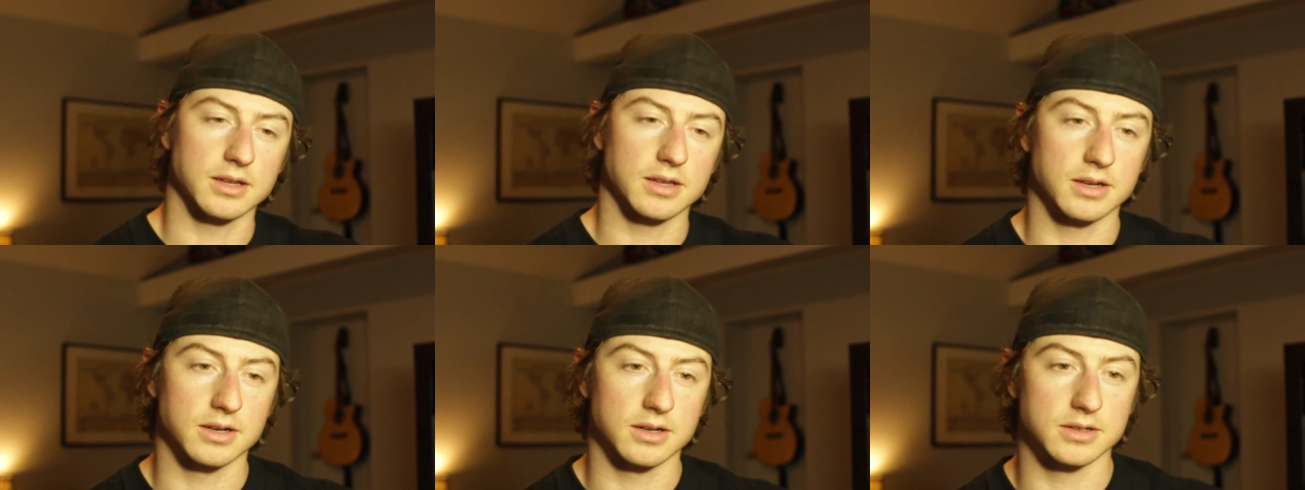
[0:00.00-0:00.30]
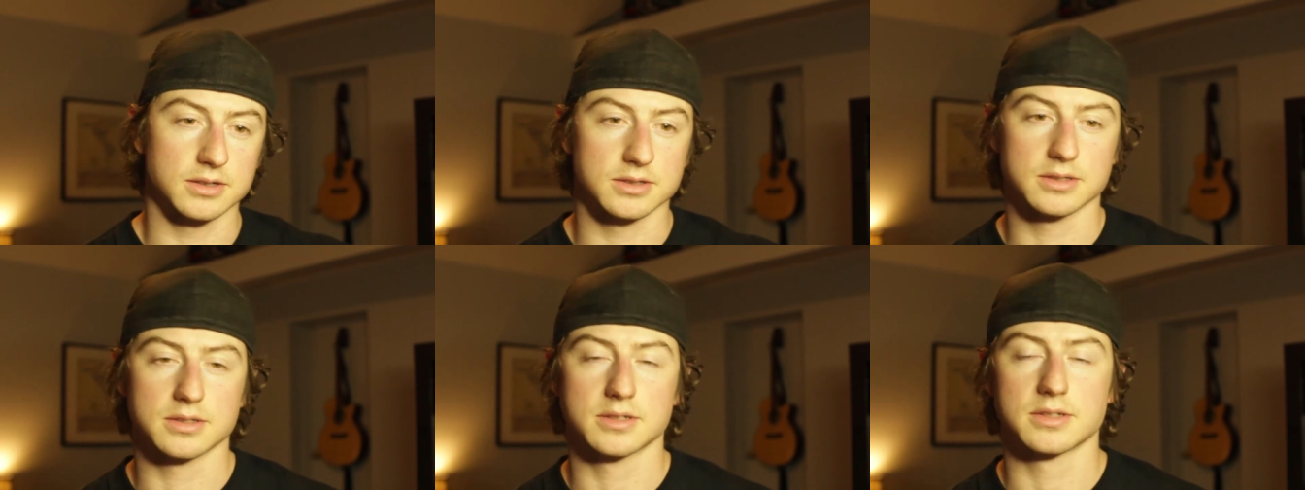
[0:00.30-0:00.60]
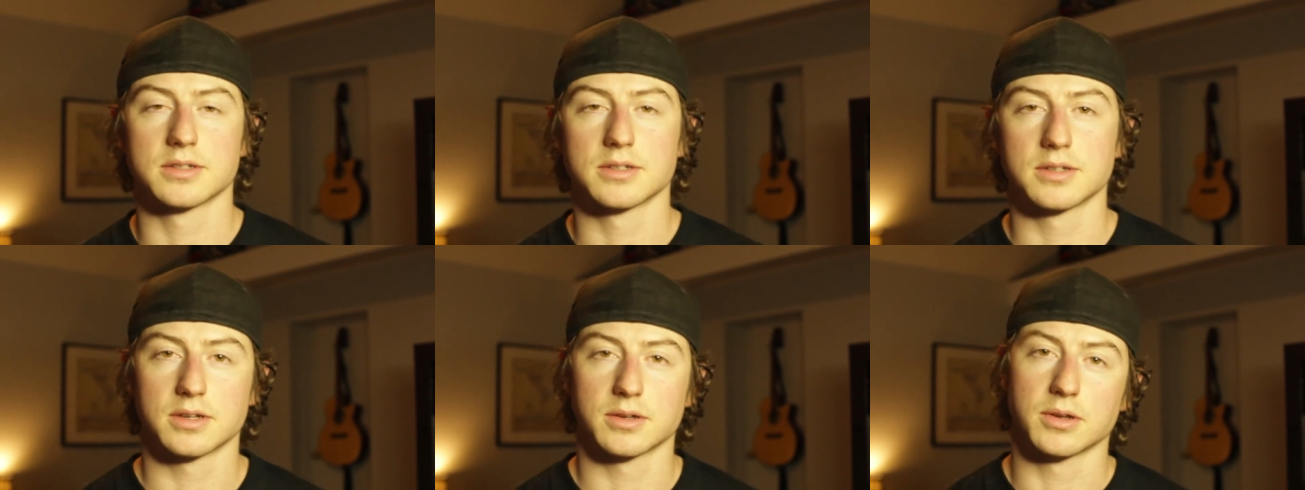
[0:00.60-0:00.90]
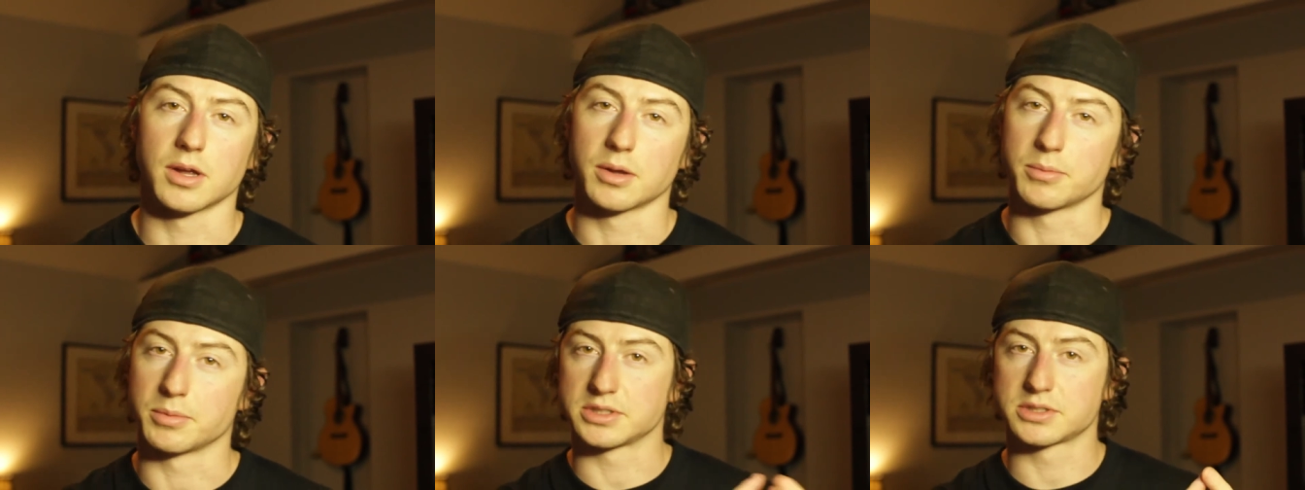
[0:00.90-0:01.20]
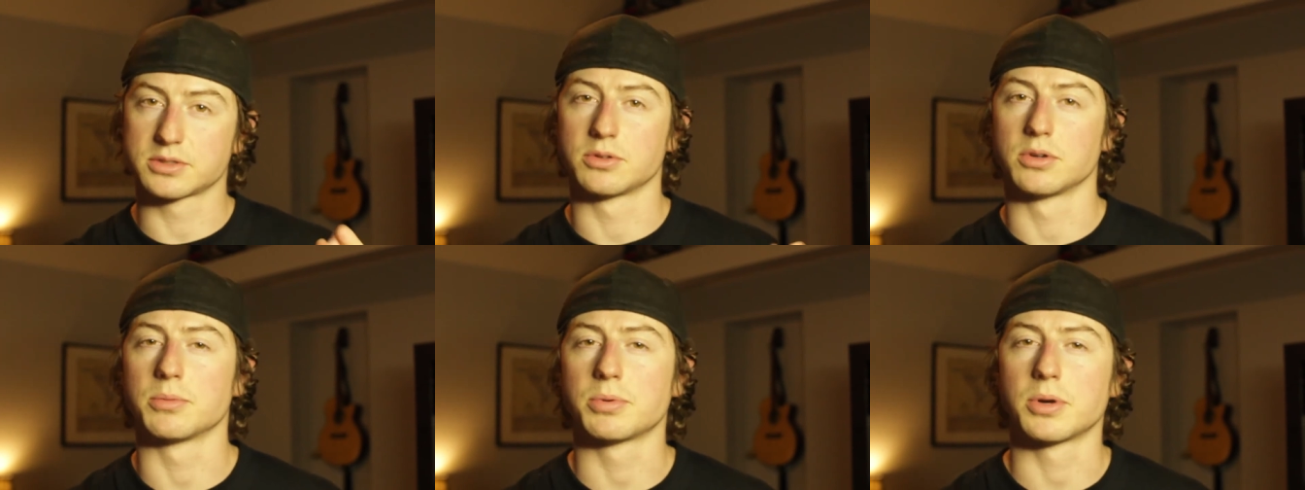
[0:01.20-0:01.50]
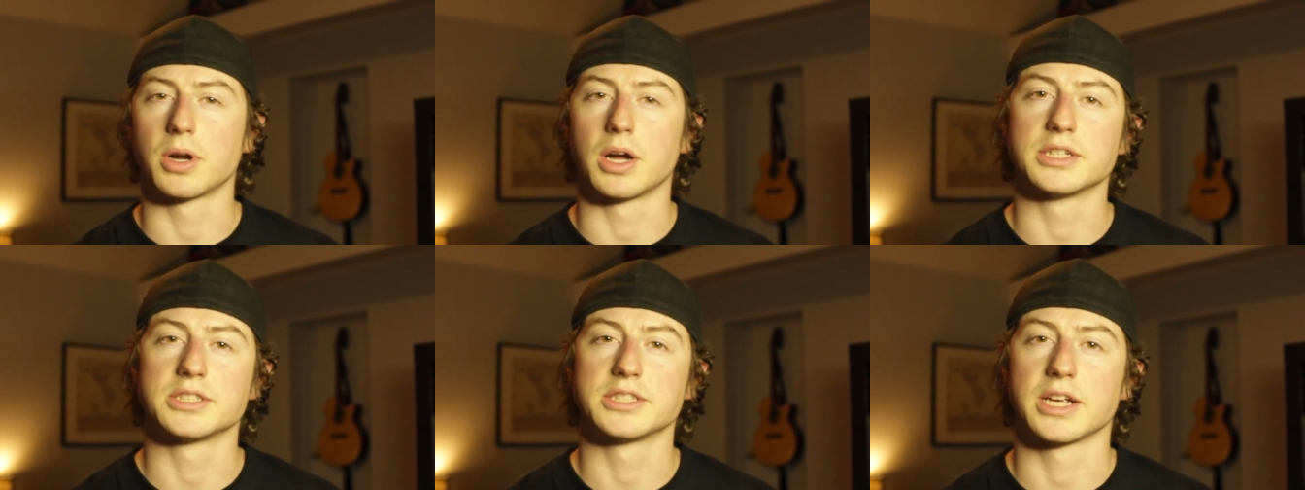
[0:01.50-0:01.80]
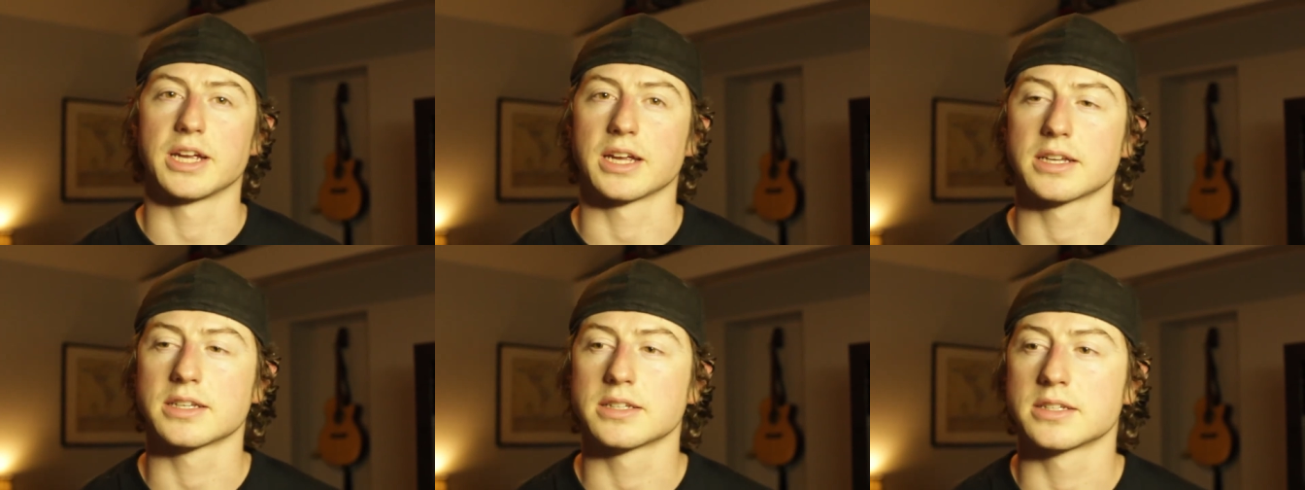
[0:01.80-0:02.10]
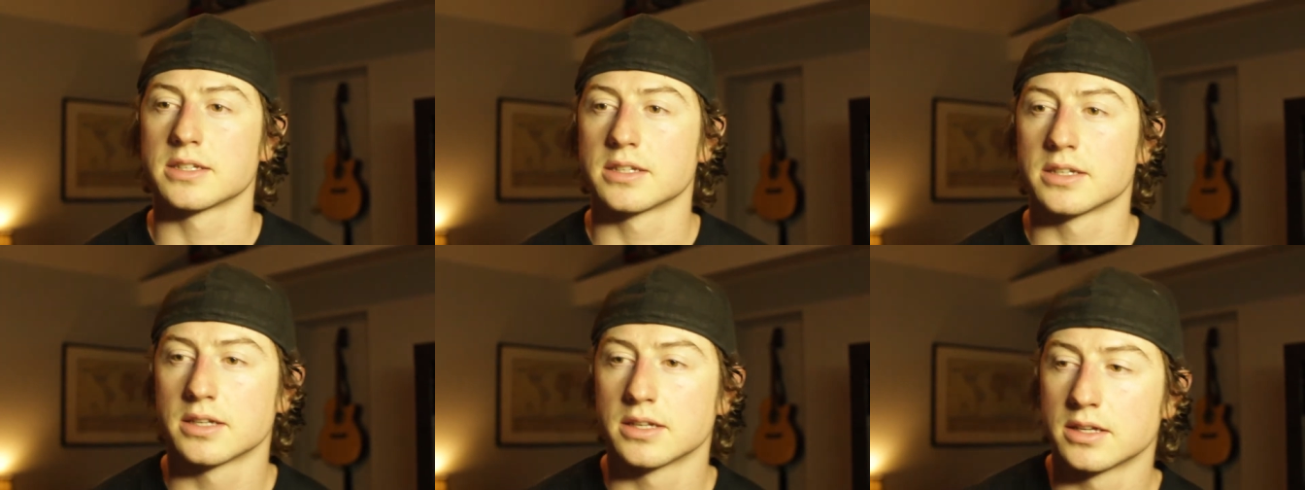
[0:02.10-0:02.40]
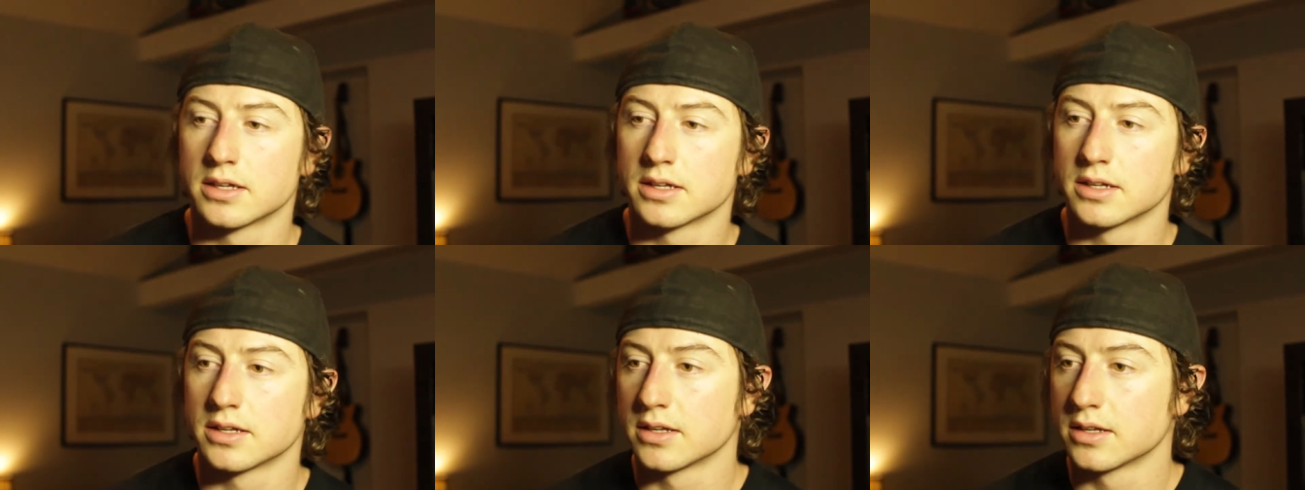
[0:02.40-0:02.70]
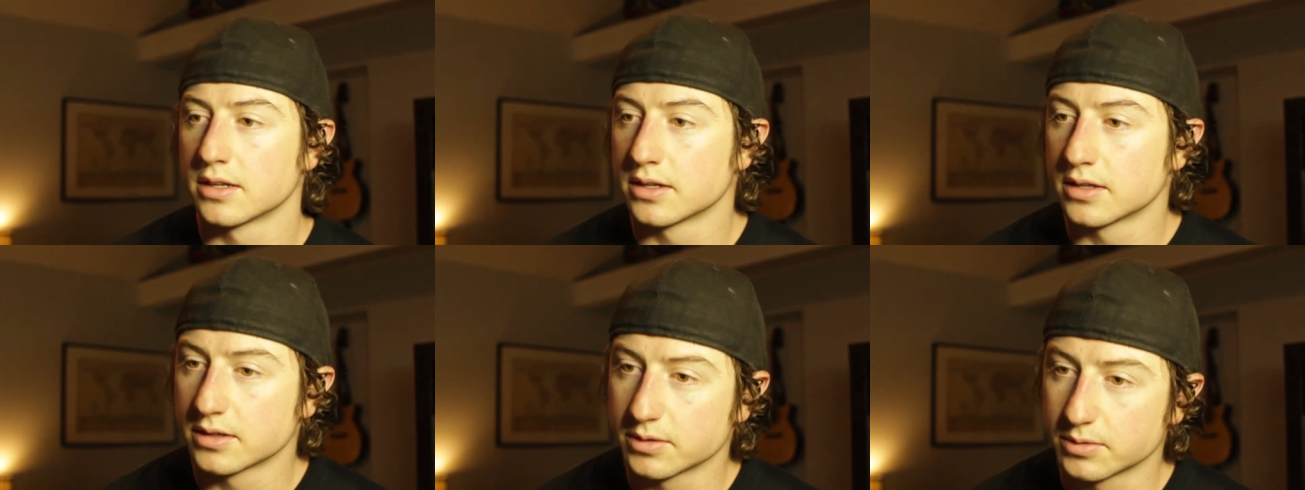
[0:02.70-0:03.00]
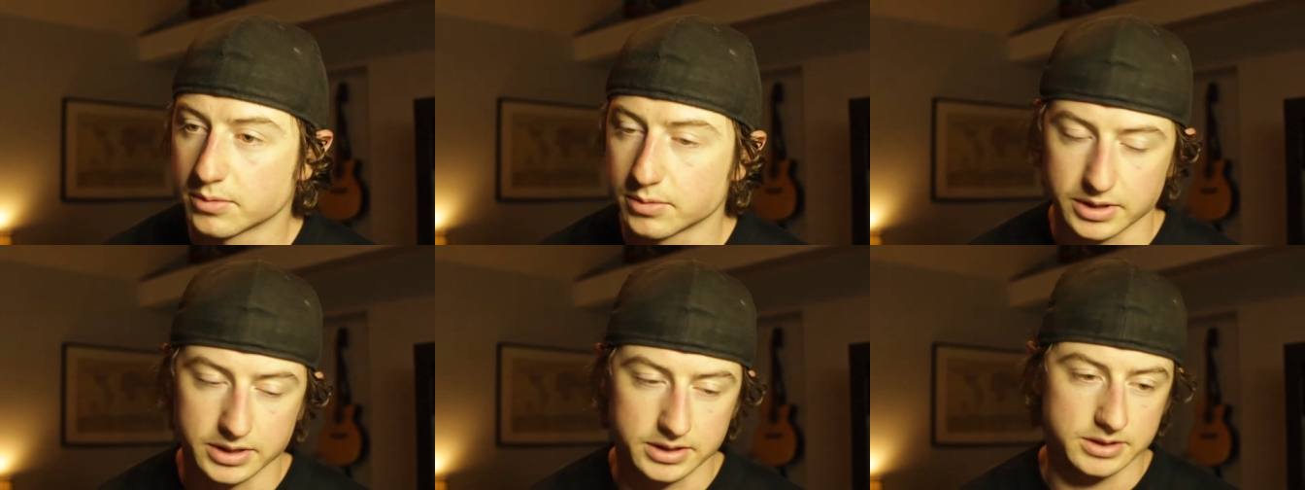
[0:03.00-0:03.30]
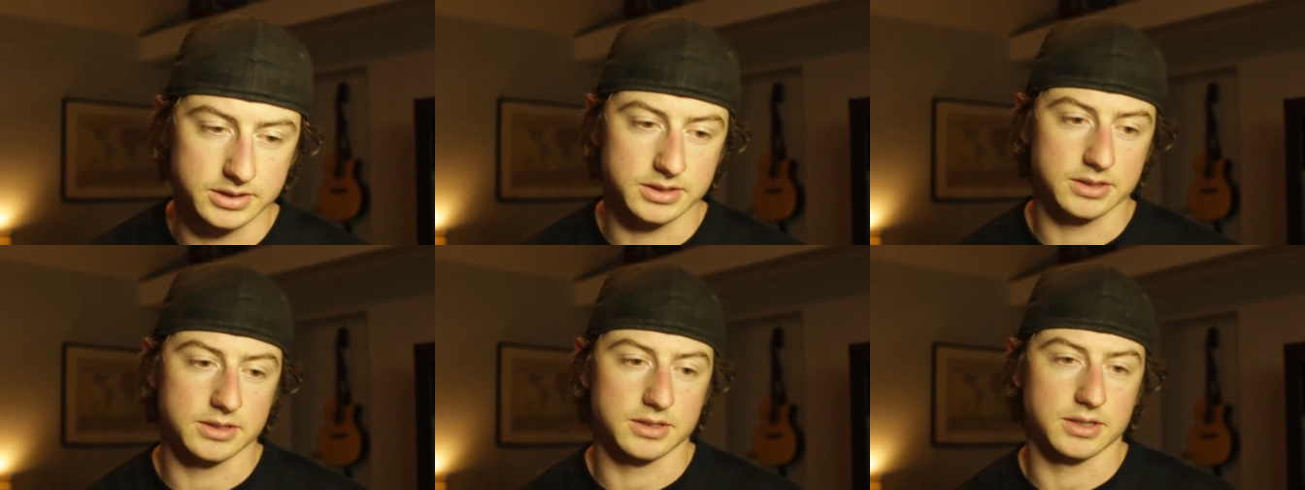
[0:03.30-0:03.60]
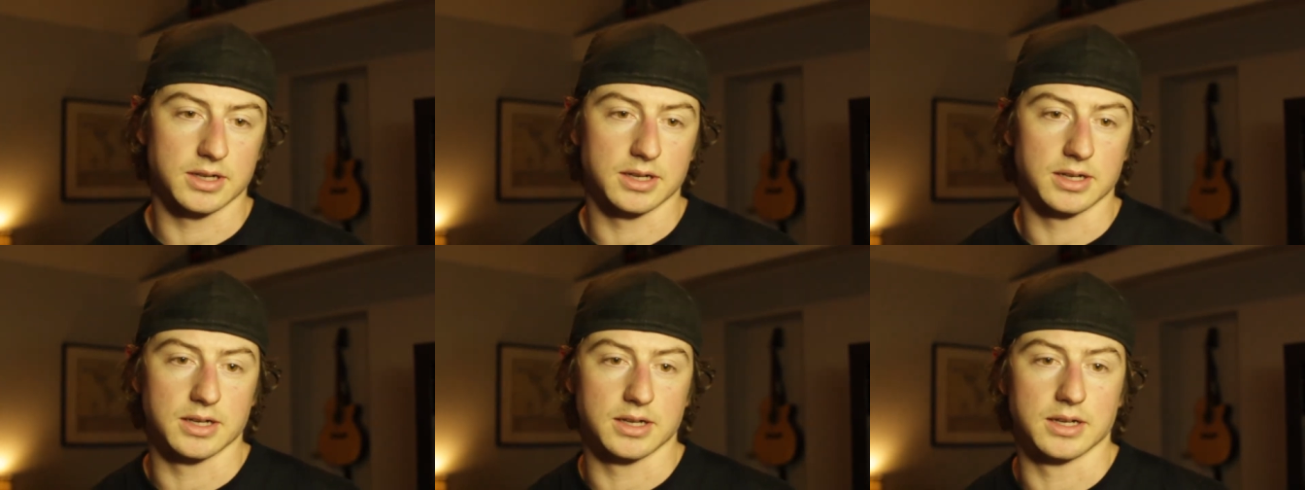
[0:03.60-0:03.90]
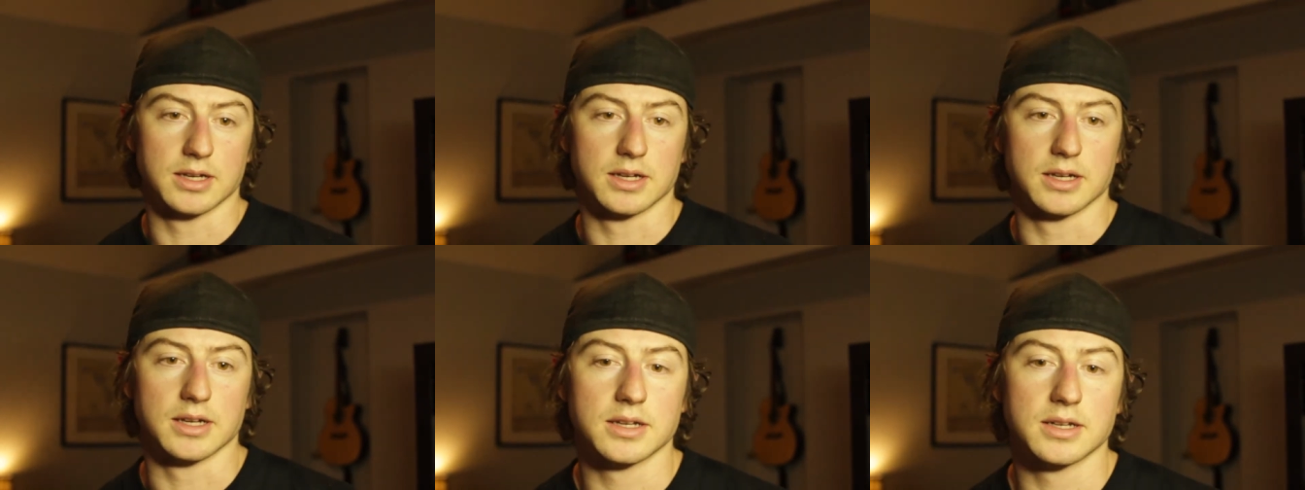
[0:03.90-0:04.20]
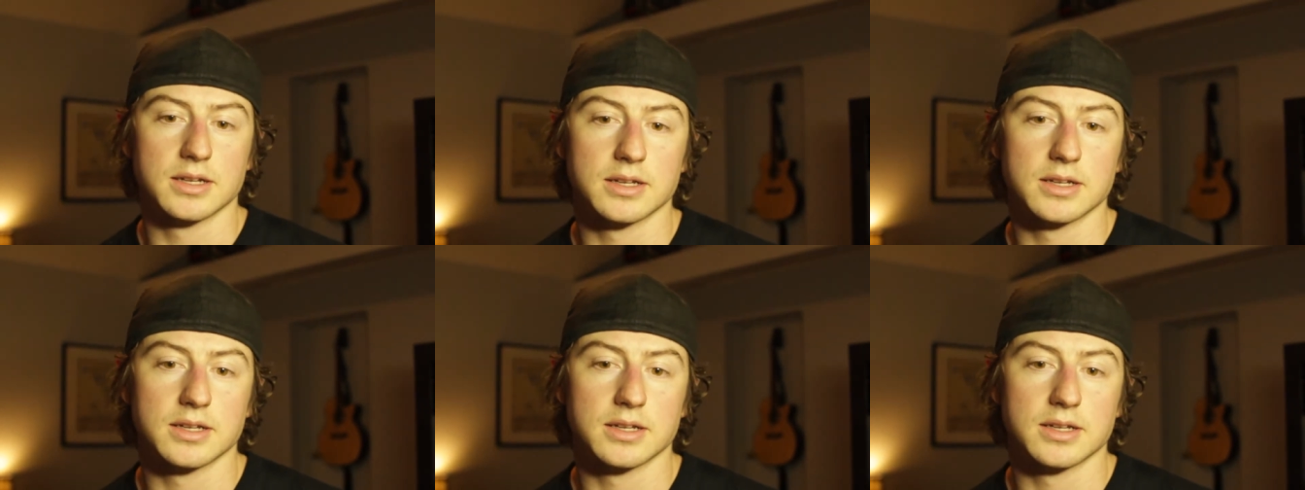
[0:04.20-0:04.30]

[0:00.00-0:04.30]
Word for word: There's my school project, which is